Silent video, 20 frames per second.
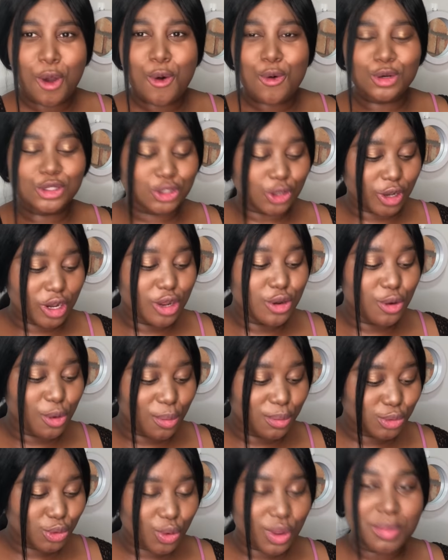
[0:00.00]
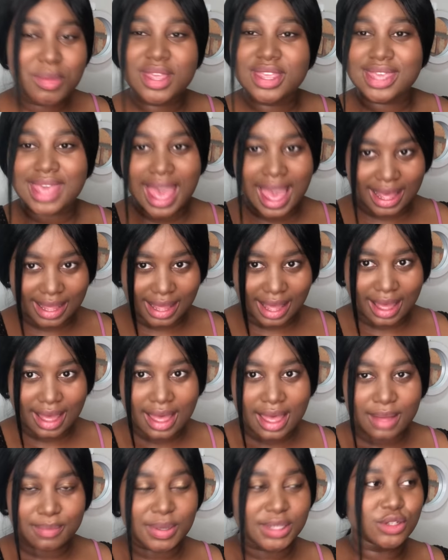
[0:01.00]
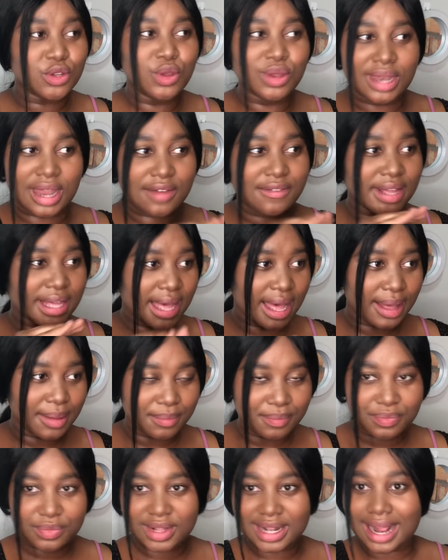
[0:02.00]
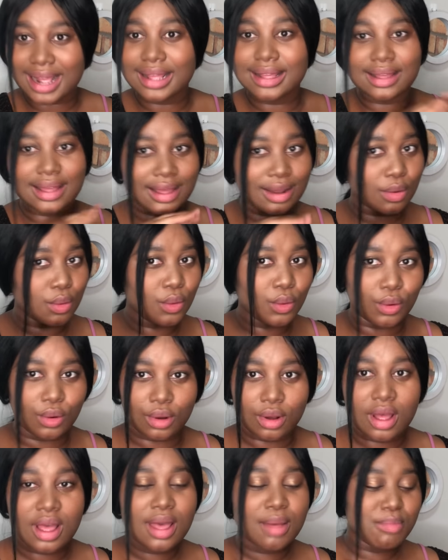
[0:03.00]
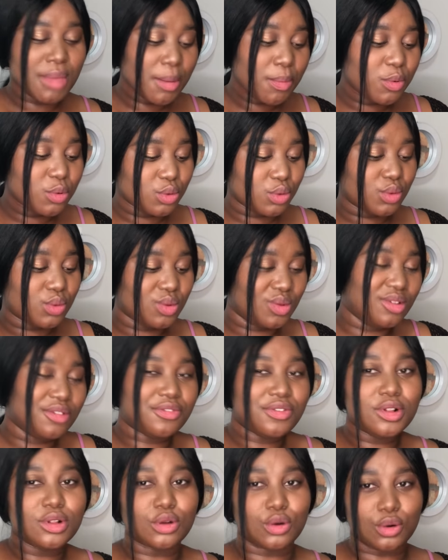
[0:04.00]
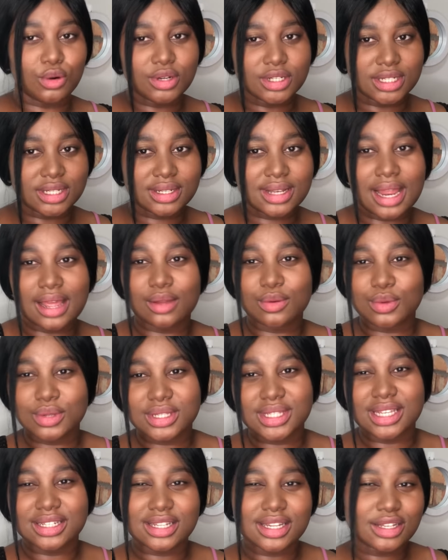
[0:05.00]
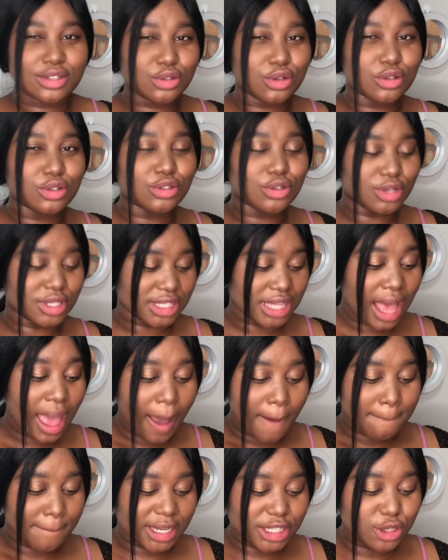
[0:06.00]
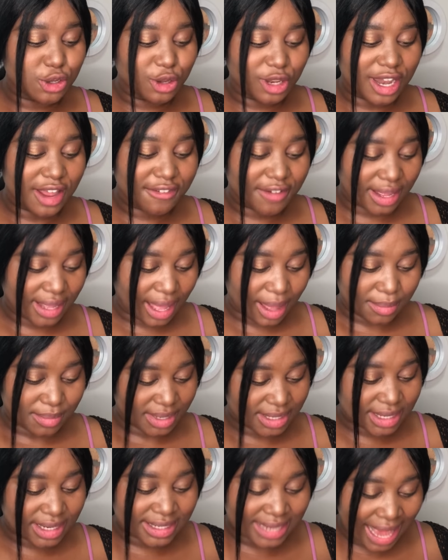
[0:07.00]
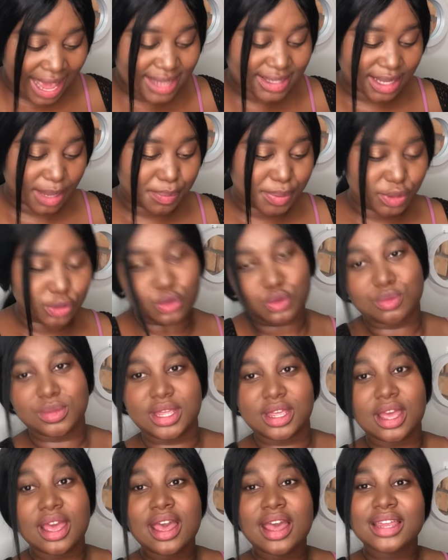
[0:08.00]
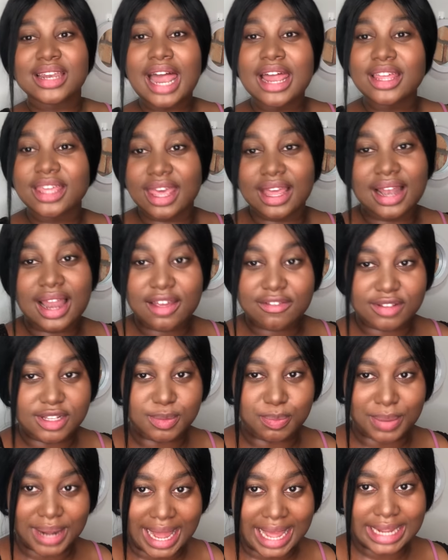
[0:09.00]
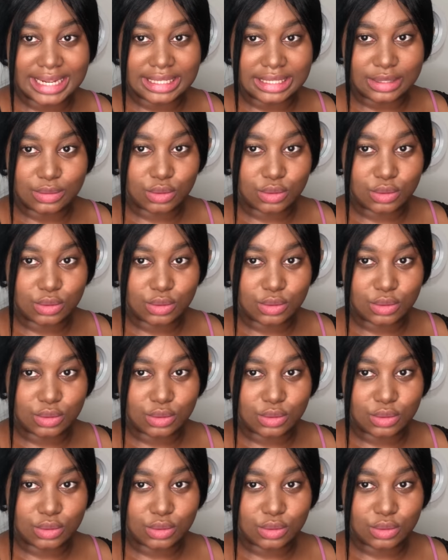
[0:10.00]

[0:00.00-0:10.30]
Ujole no umuntu iminyaka, but you never come, like, at all. Maybe you will feel good, like, with certain don'ts, but you never come. It has happened to me. Like, love is blind.